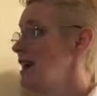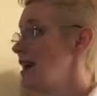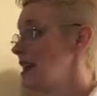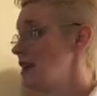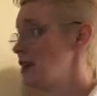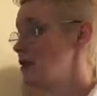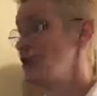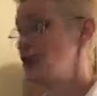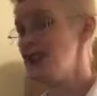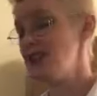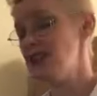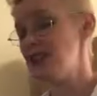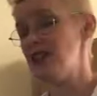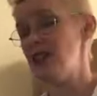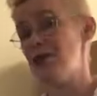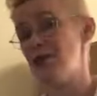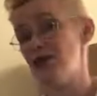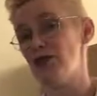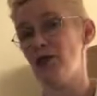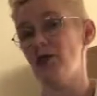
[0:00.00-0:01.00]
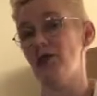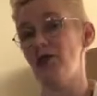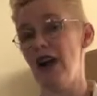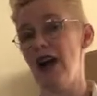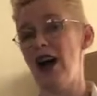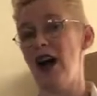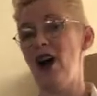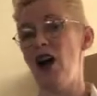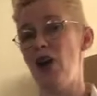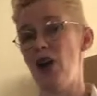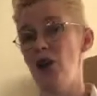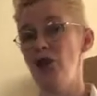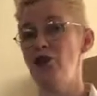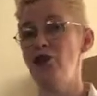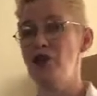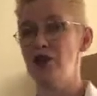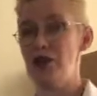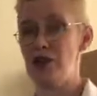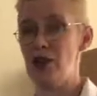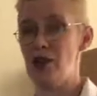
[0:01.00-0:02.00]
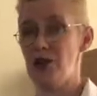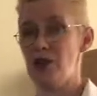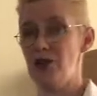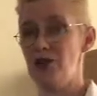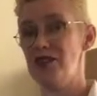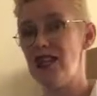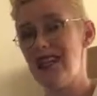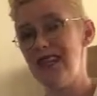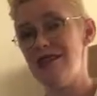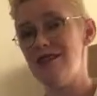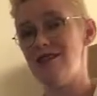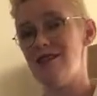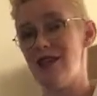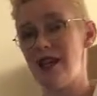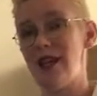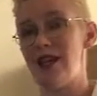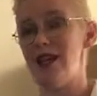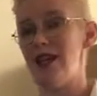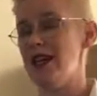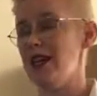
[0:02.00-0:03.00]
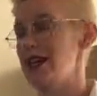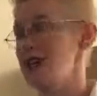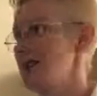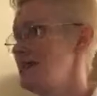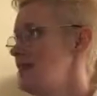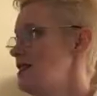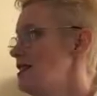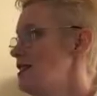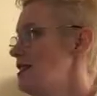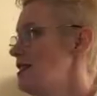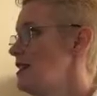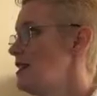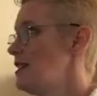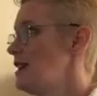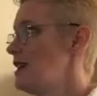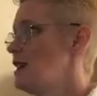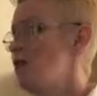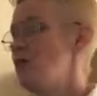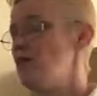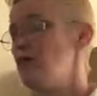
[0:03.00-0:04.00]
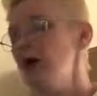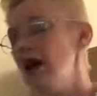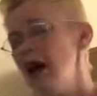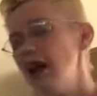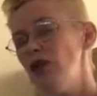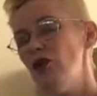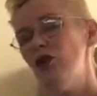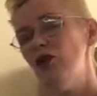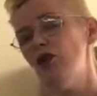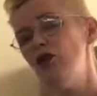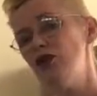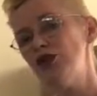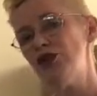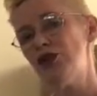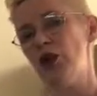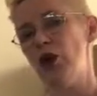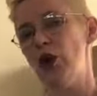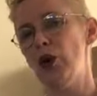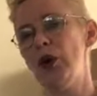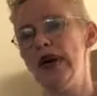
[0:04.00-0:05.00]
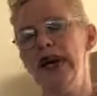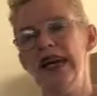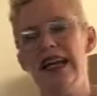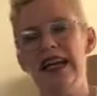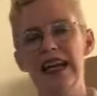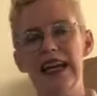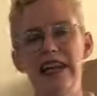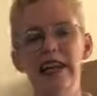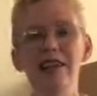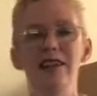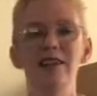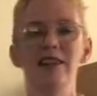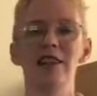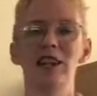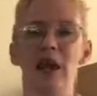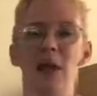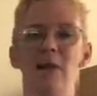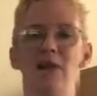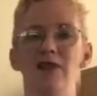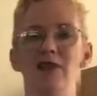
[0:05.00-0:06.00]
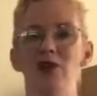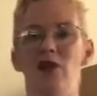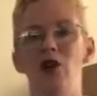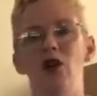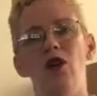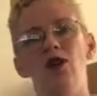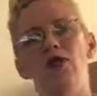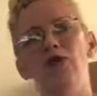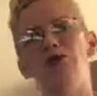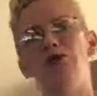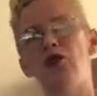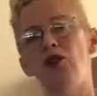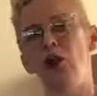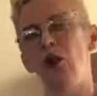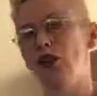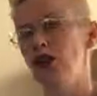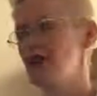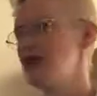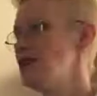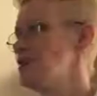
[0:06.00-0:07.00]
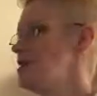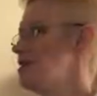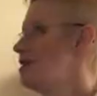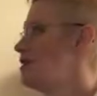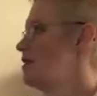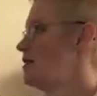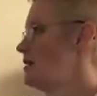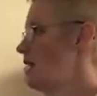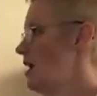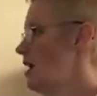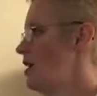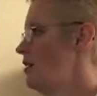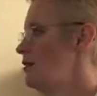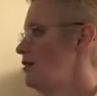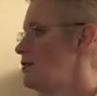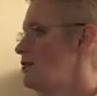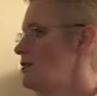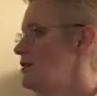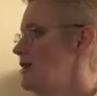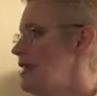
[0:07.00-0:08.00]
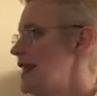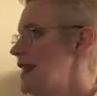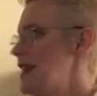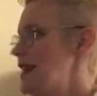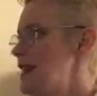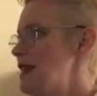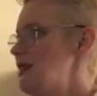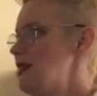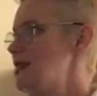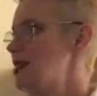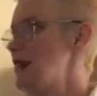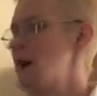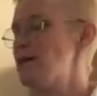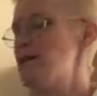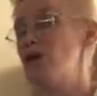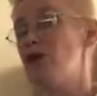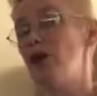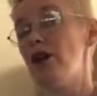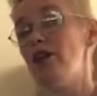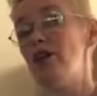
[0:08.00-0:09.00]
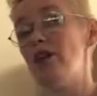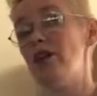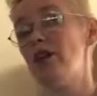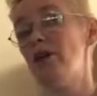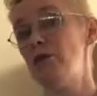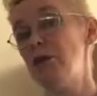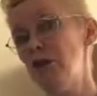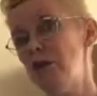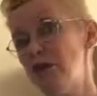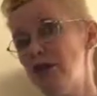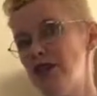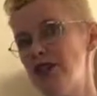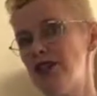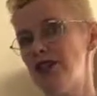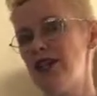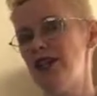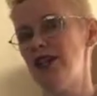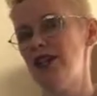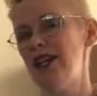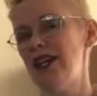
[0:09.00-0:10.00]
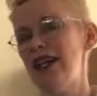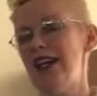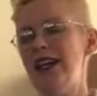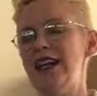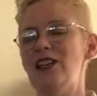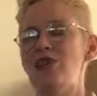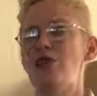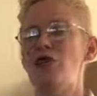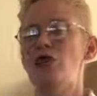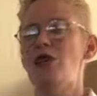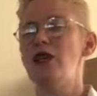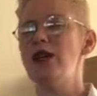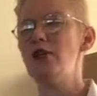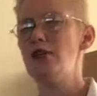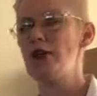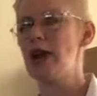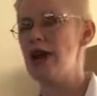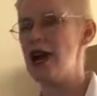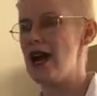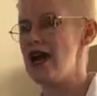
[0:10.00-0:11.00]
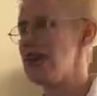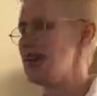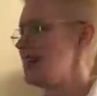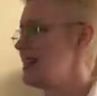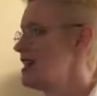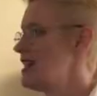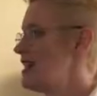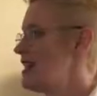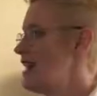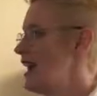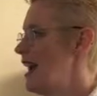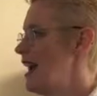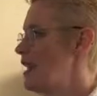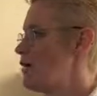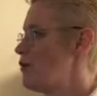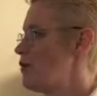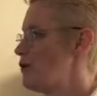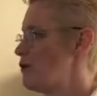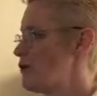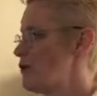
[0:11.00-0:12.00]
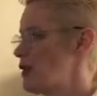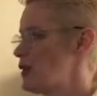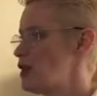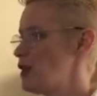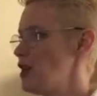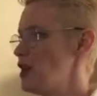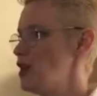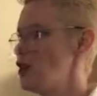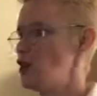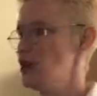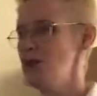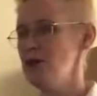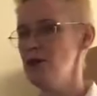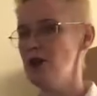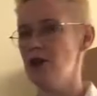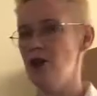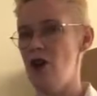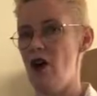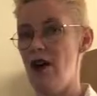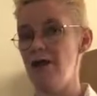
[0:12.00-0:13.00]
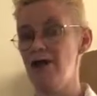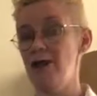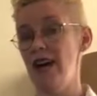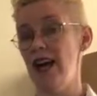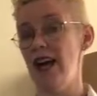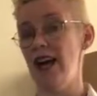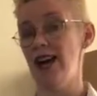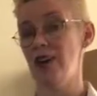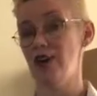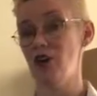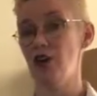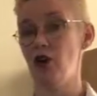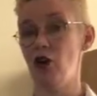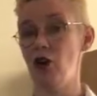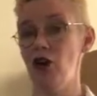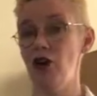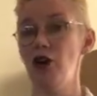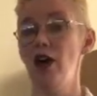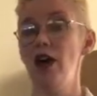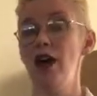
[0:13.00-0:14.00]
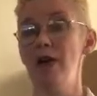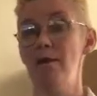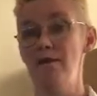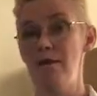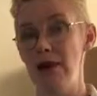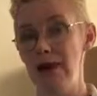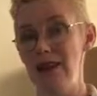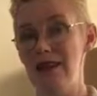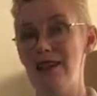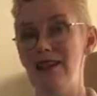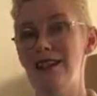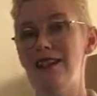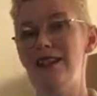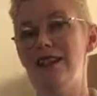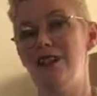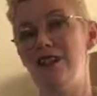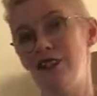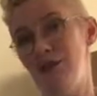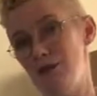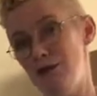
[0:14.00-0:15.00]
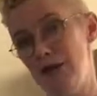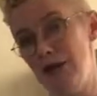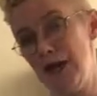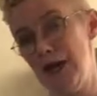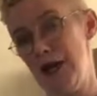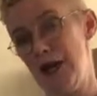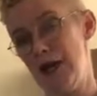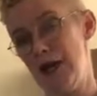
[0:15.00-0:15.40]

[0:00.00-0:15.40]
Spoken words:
including the depths of our own selves in their need, but also in the depths of God's love, in the depths where the Spirit is recreating and refreshing human life as God meant it to be.